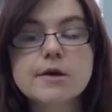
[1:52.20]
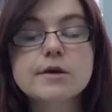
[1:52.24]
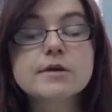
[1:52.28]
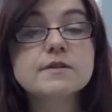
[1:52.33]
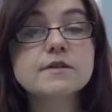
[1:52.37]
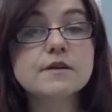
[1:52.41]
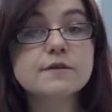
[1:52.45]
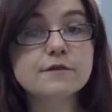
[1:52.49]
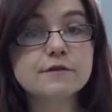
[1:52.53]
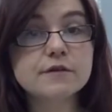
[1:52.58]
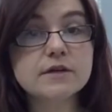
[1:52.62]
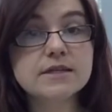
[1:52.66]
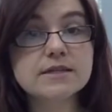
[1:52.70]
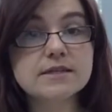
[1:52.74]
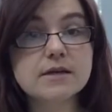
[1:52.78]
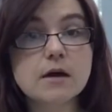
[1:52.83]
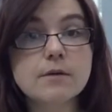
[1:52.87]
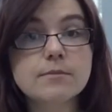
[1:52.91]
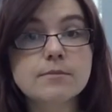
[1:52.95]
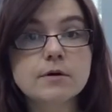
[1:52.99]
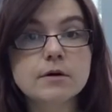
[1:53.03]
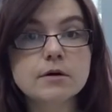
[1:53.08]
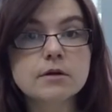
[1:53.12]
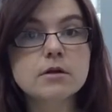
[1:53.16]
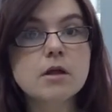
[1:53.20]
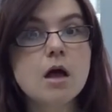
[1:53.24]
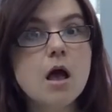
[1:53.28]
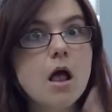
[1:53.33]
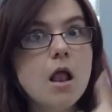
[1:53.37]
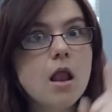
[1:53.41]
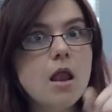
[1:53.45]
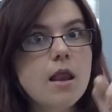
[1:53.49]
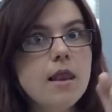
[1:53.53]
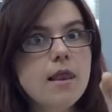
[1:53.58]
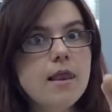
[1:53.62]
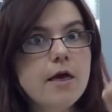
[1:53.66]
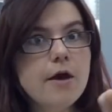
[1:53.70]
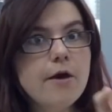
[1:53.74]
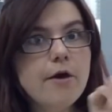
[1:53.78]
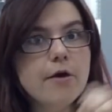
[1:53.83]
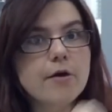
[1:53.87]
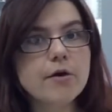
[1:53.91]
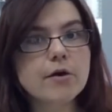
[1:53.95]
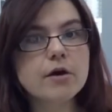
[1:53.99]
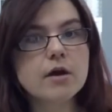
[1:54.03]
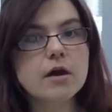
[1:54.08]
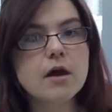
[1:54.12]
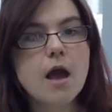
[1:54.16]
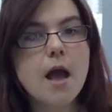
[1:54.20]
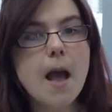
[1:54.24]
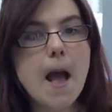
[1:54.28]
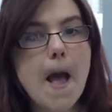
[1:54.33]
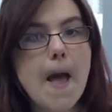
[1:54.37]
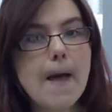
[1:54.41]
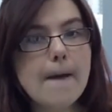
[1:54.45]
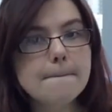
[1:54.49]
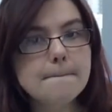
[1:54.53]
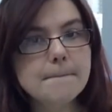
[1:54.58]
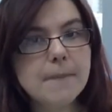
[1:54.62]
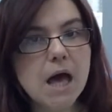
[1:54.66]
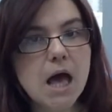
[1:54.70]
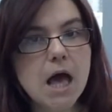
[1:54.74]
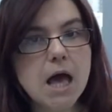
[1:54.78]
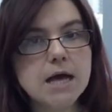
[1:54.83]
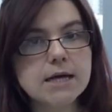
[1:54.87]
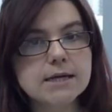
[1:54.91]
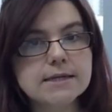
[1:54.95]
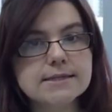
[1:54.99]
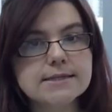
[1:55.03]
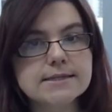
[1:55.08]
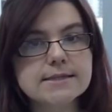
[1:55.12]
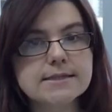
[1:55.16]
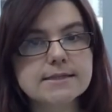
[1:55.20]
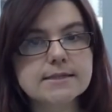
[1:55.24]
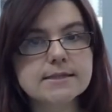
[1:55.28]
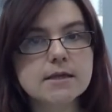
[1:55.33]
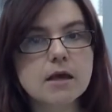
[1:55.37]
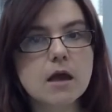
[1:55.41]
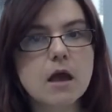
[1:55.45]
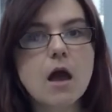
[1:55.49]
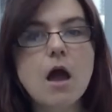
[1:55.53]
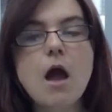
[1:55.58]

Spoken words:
So for example, look, a bus.